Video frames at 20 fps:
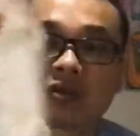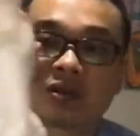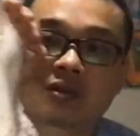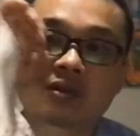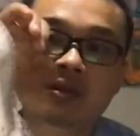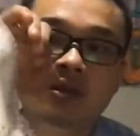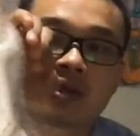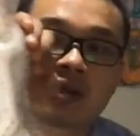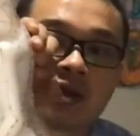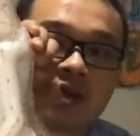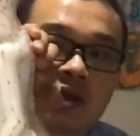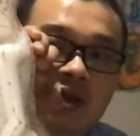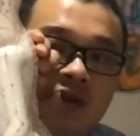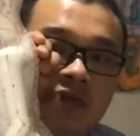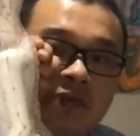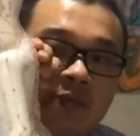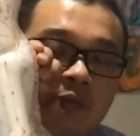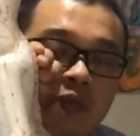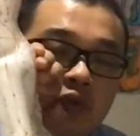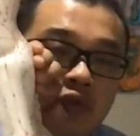the
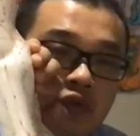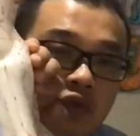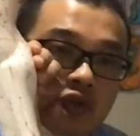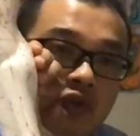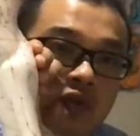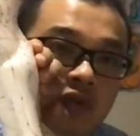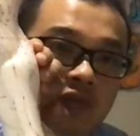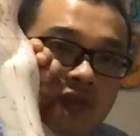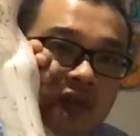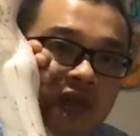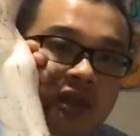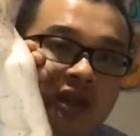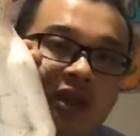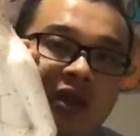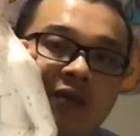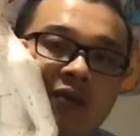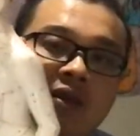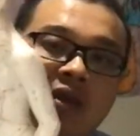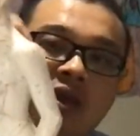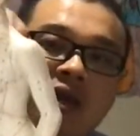curve pushing over
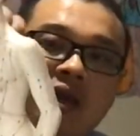there,